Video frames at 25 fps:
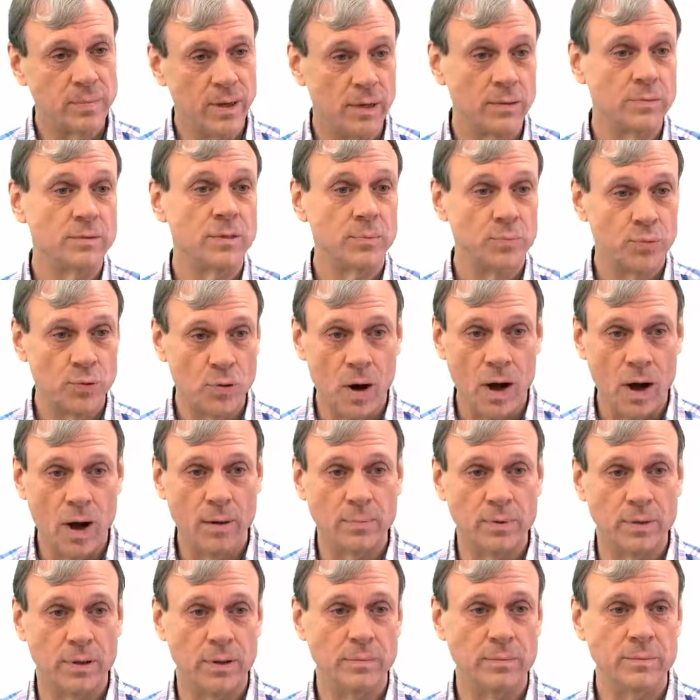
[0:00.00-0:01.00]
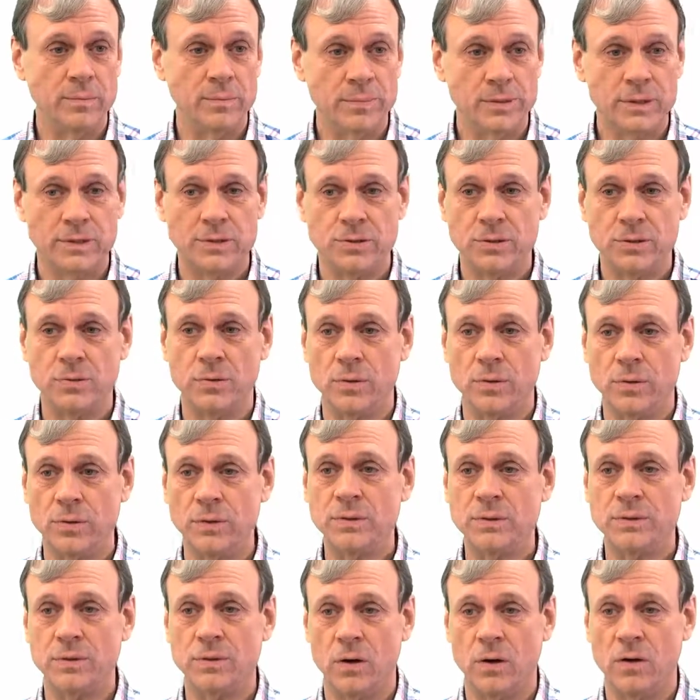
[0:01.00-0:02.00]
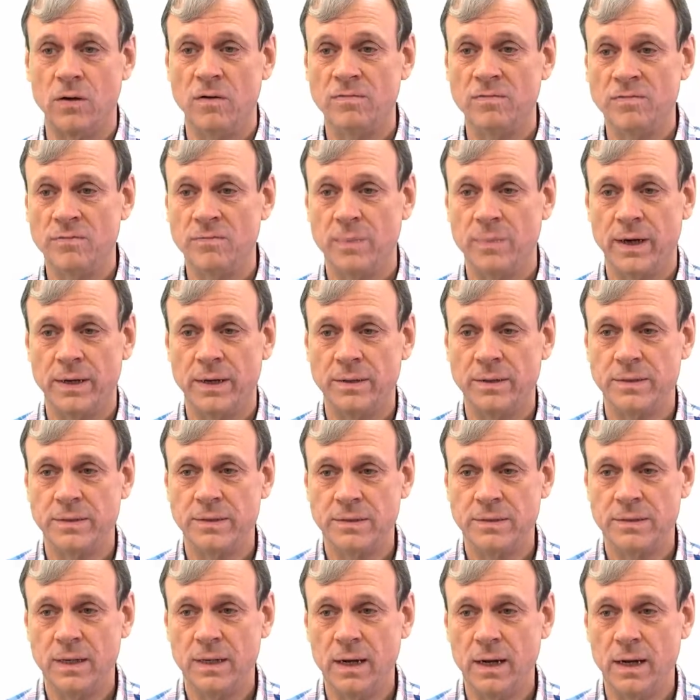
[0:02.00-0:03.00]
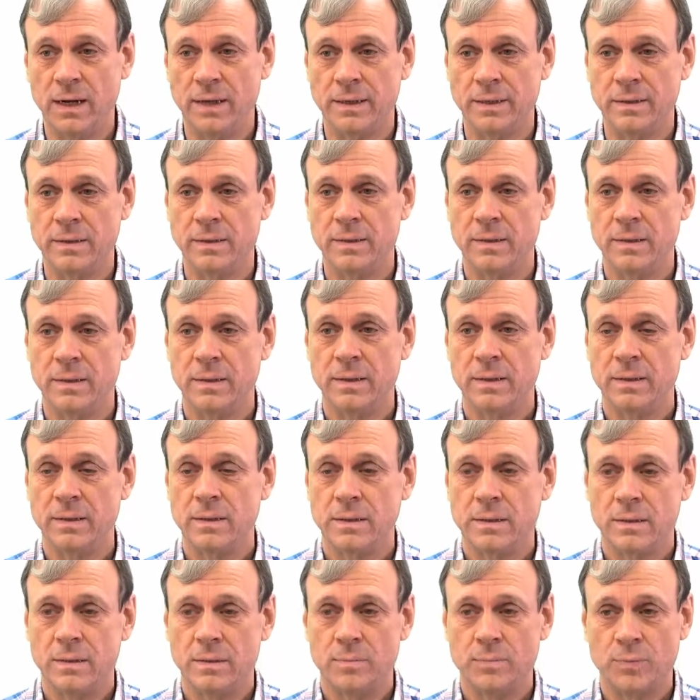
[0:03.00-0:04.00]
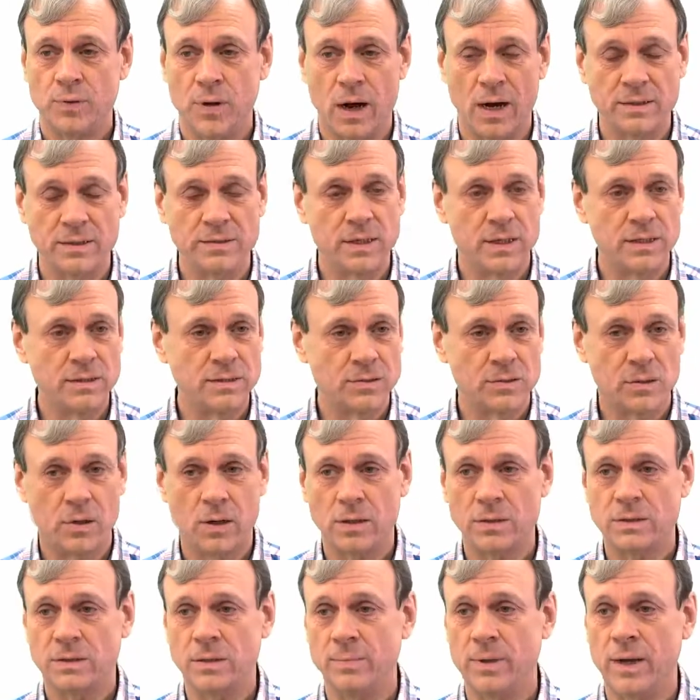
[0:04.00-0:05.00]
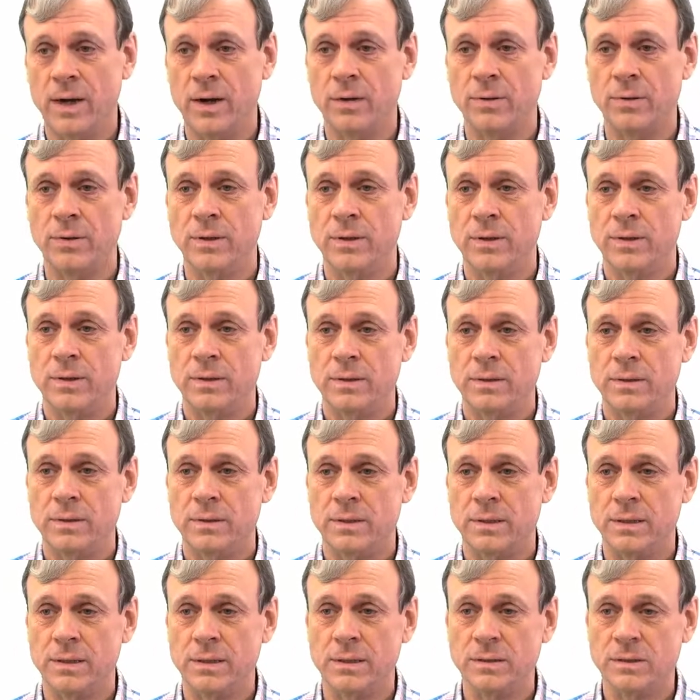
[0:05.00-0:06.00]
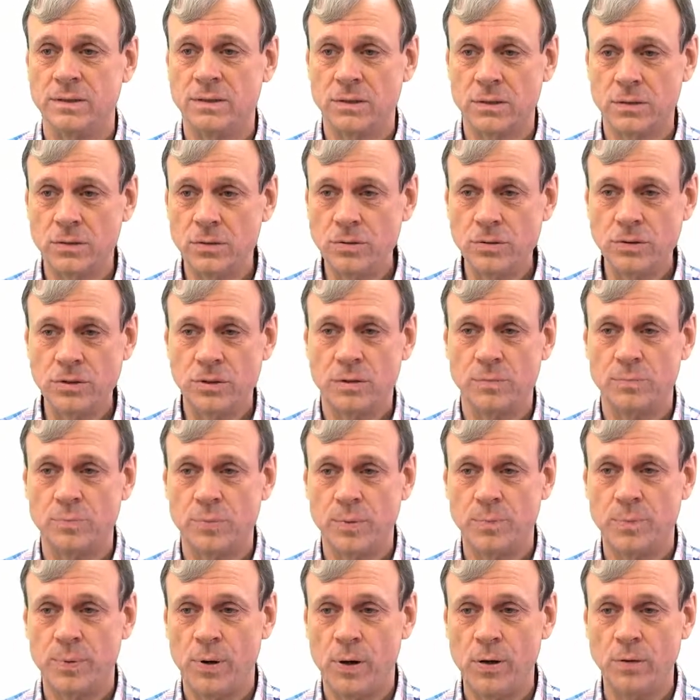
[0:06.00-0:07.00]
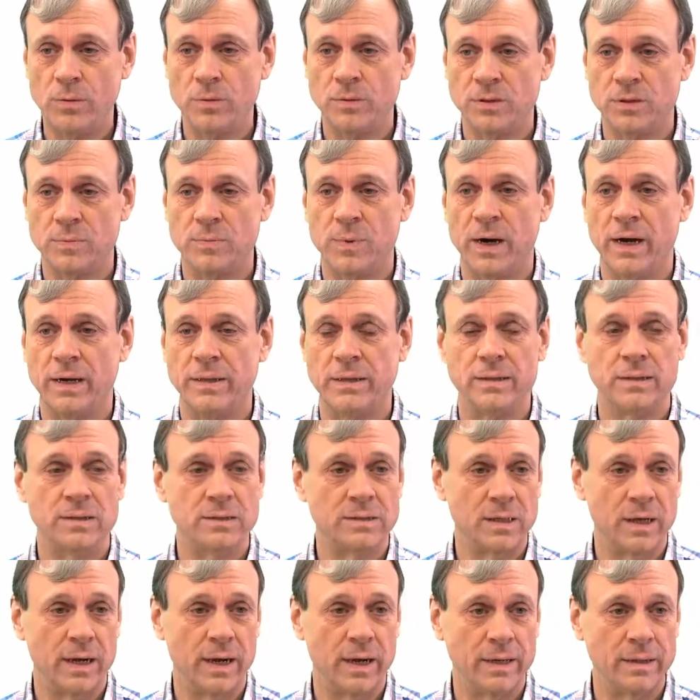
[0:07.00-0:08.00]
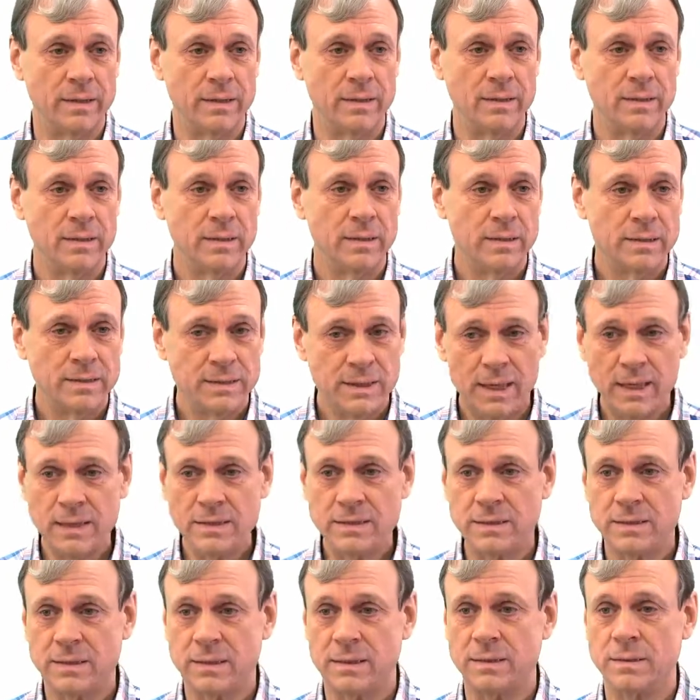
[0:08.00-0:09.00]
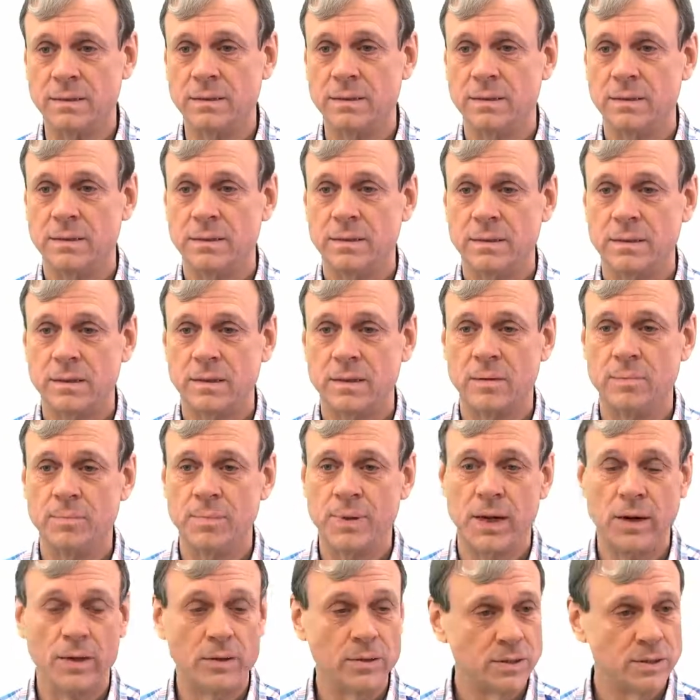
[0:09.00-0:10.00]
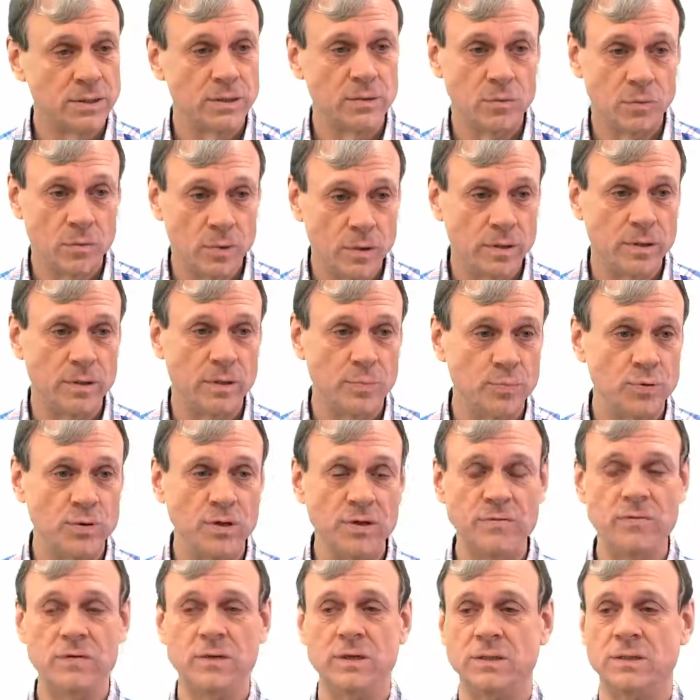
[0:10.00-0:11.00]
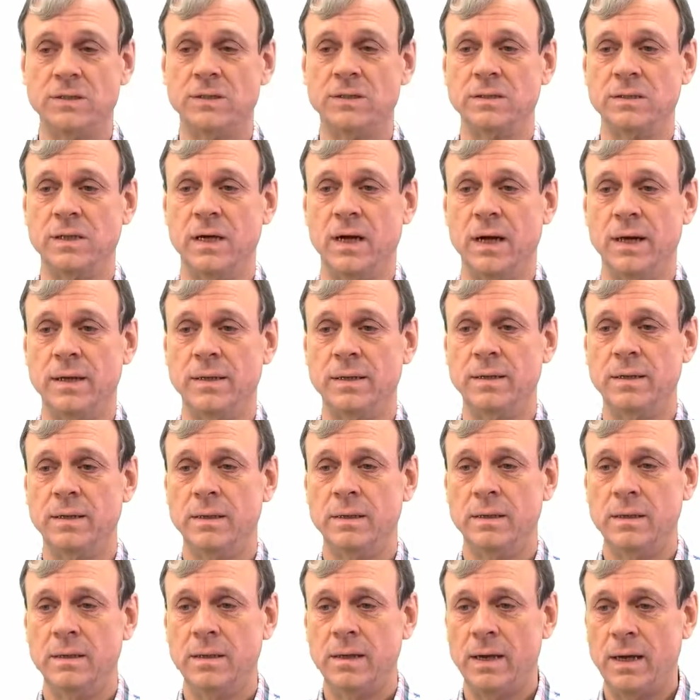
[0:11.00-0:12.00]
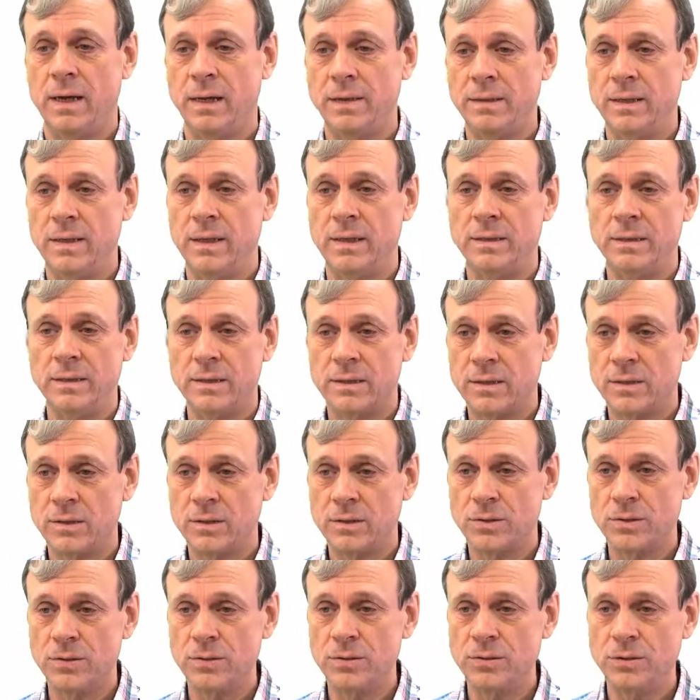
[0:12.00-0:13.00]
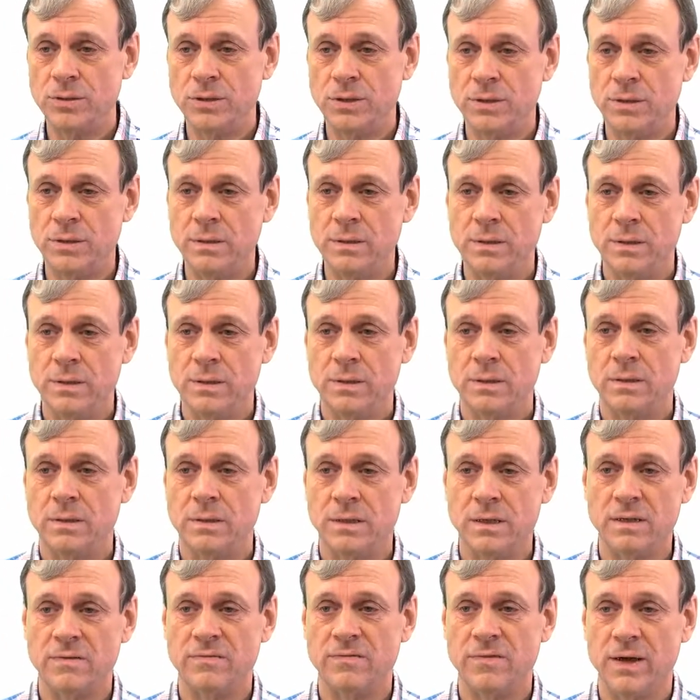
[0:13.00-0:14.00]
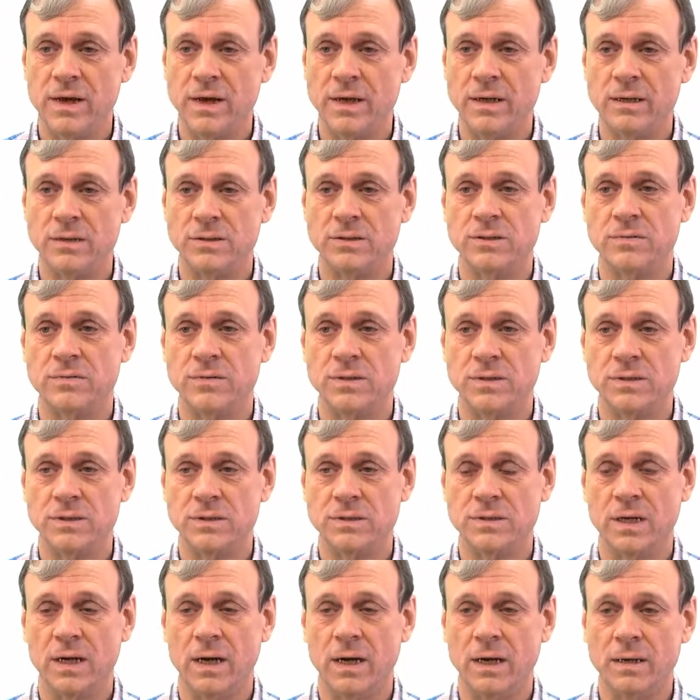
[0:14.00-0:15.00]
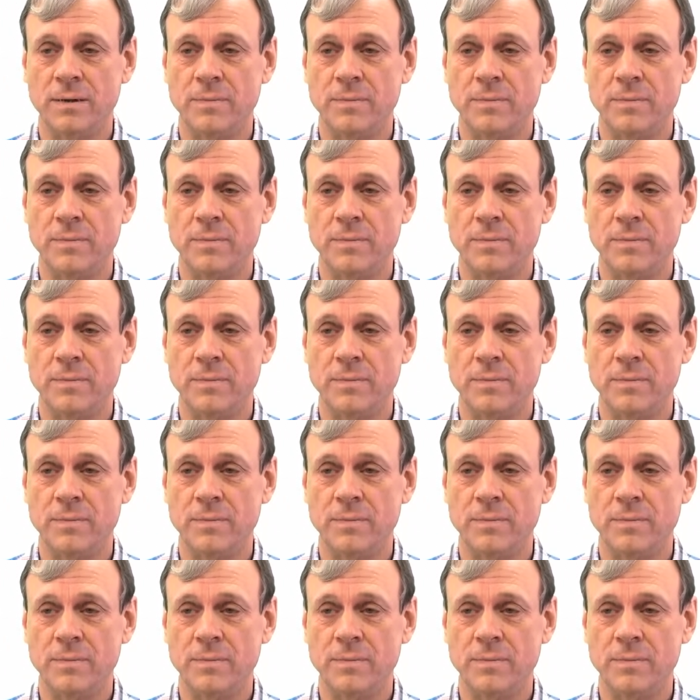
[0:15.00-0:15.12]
the problem that you're going to solve by the design. Process talks about the solution proposed by the design. Testing, the comparison with the previous design. And then the conclusion, the advantage of the design.